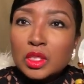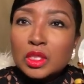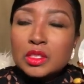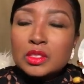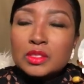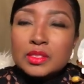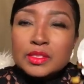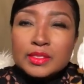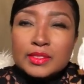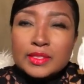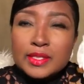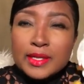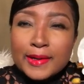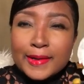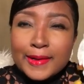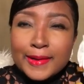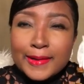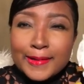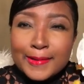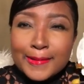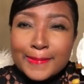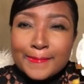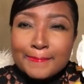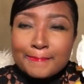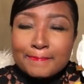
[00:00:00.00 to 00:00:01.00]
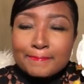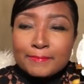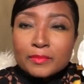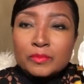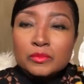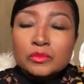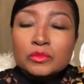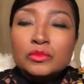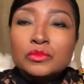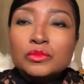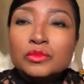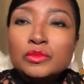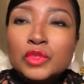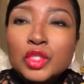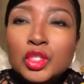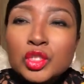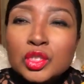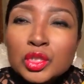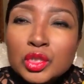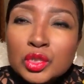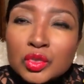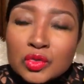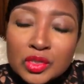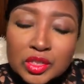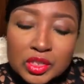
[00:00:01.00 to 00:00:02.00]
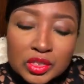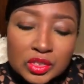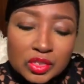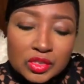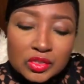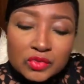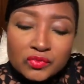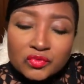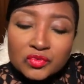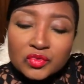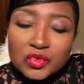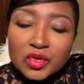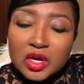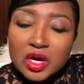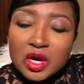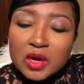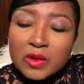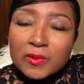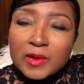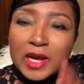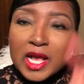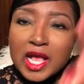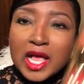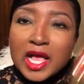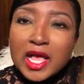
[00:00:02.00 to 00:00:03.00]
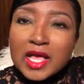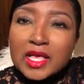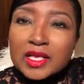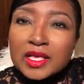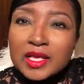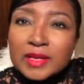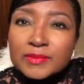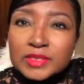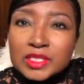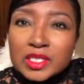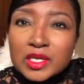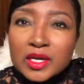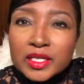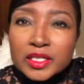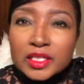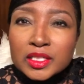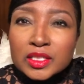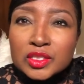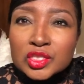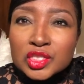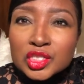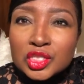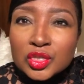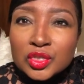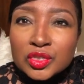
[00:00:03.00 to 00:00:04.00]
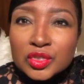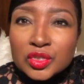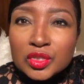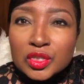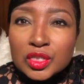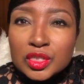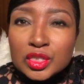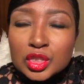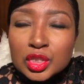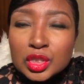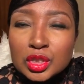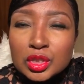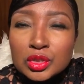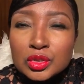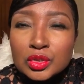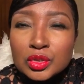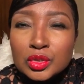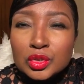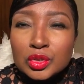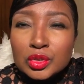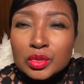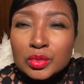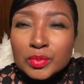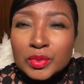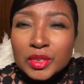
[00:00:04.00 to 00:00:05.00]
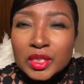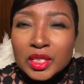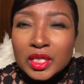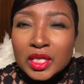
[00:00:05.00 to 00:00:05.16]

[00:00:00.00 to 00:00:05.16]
So you can go on Sephora. I'm sorry, I didn't show you the tube.